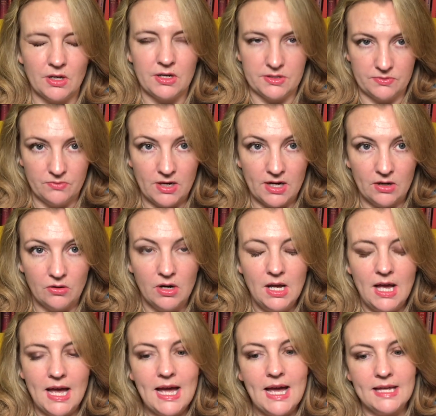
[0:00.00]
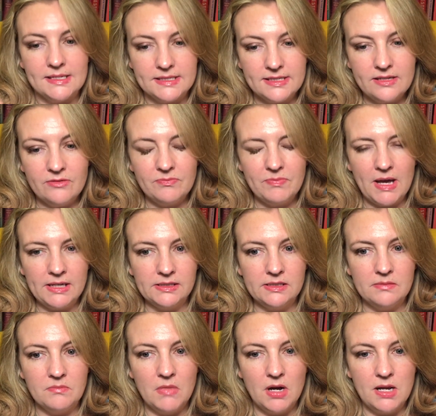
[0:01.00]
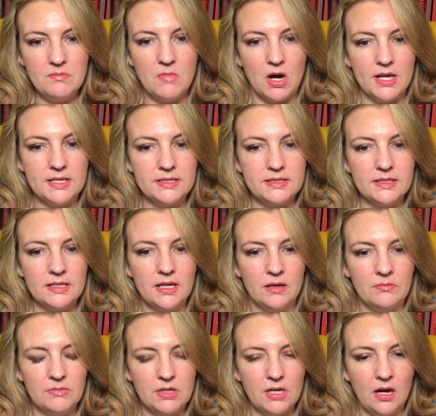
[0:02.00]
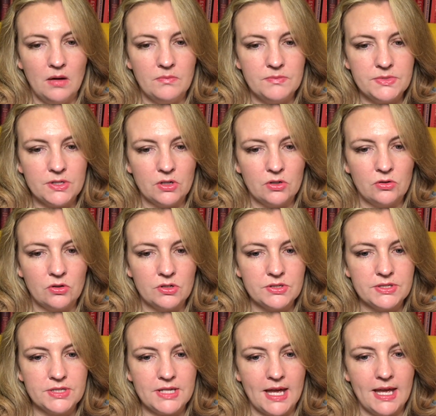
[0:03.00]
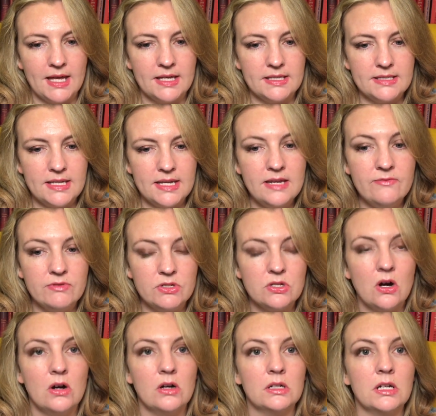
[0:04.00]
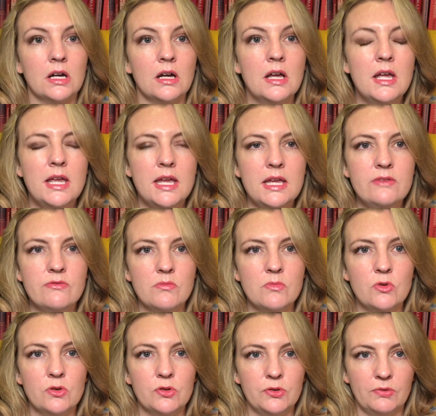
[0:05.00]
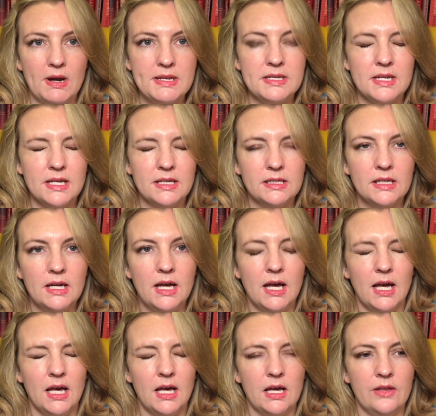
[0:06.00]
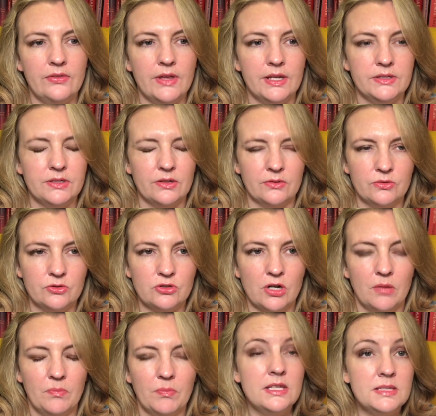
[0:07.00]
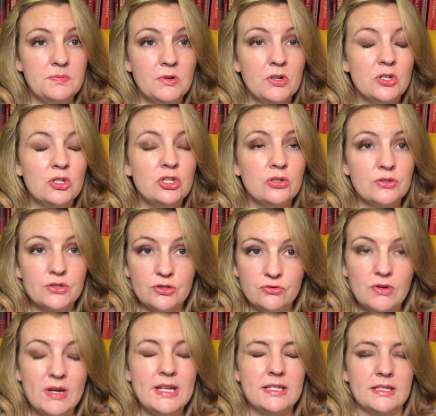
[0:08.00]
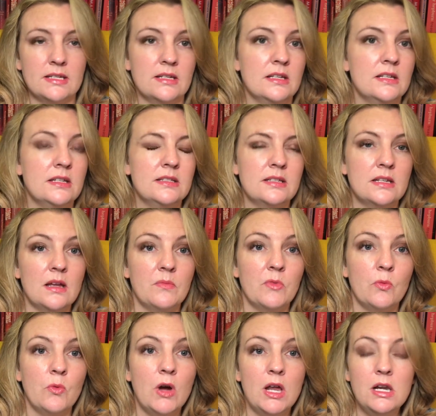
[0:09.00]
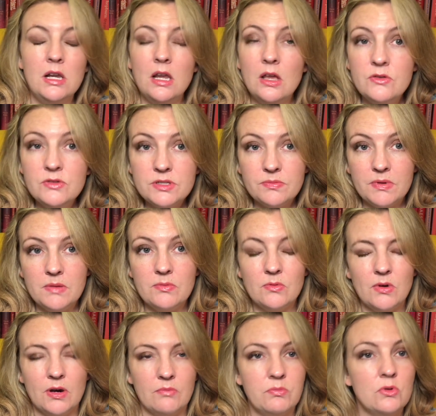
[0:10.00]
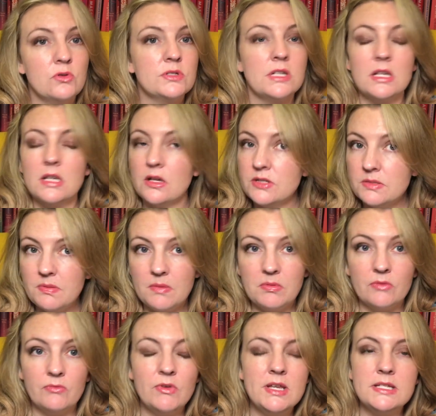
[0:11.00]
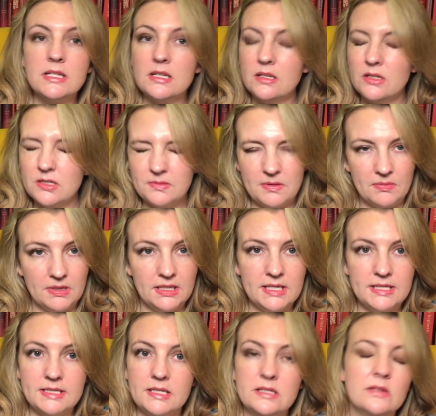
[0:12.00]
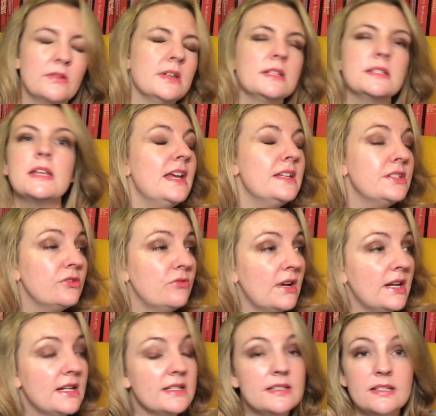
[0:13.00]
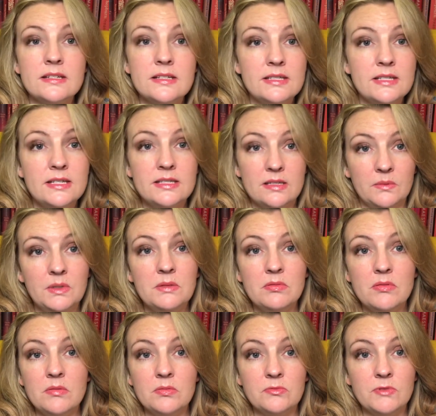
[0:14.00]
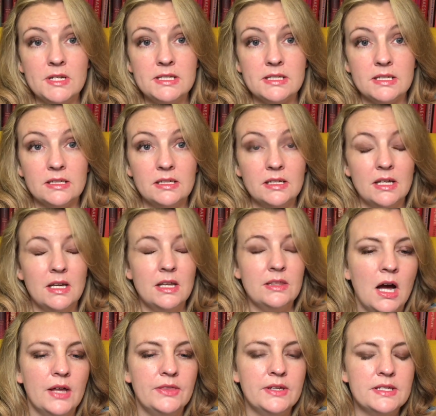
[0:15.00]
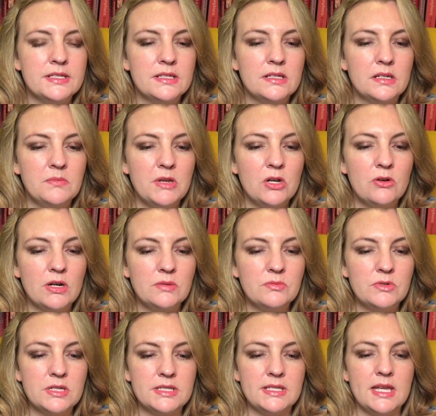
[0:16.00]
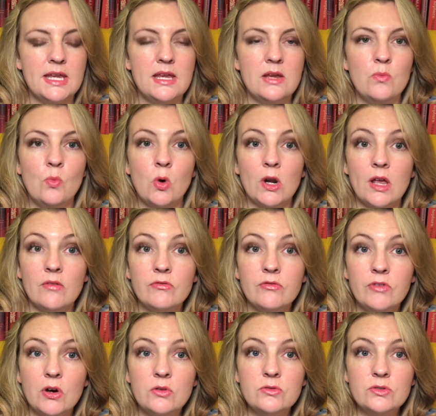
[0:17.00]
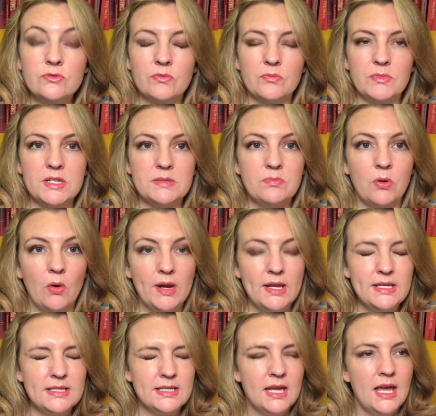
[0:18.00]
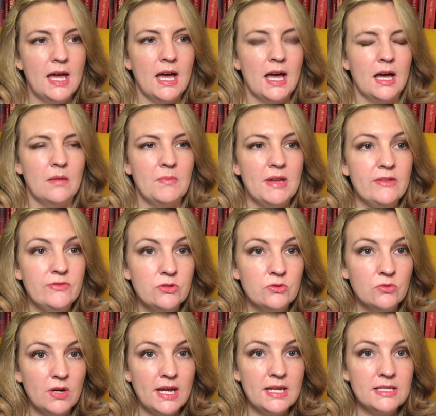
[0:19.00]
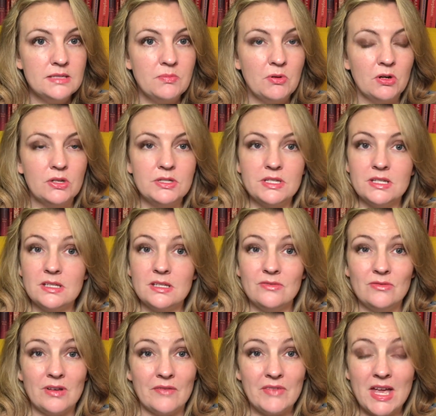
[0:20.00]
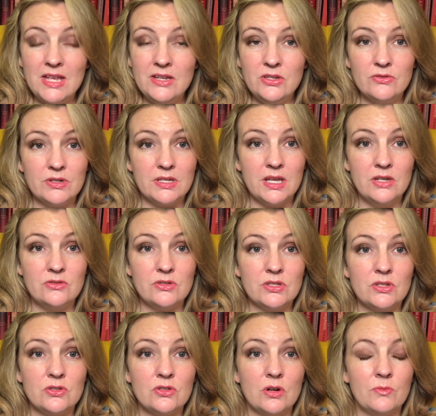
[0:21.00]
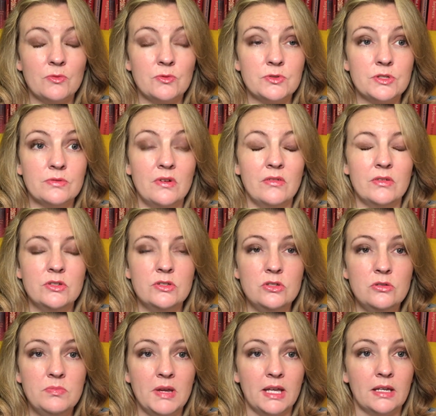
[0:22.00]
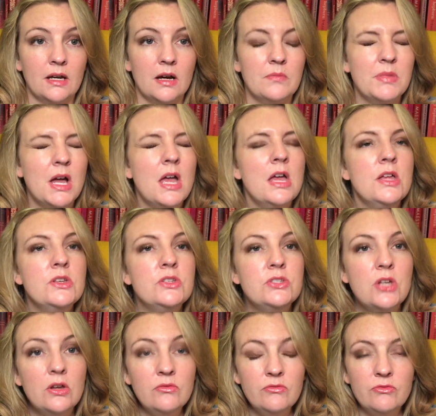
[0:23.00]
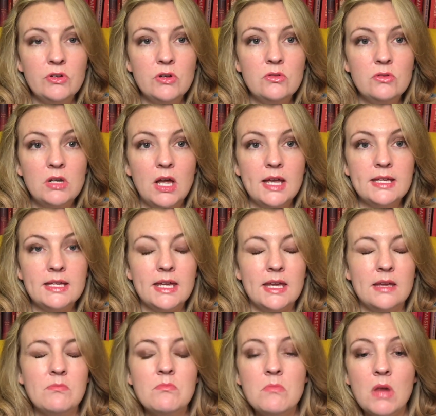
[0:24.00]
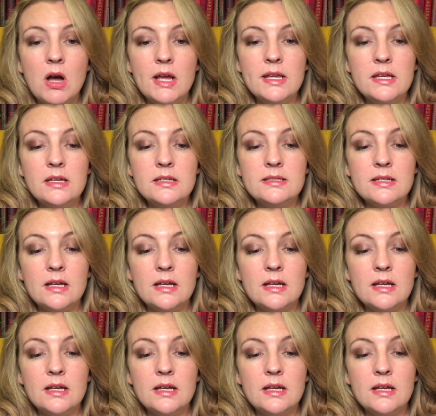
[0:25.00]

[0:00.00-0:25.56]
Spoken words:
as well. And Steve Bannon, in my mind, comes across as even darker, even more threatening than Donald Trump. This book has shot straight to #1. Loads of people have bought it, loads of people are reading it, loads of people are listening to it. It's great, isn't it, to see so many people reading. I think it's going to be incredible to see what unfolds from this point. If you're into politics, if you have any interest in Trump whatsoever, do pick it up. Don't feel like it might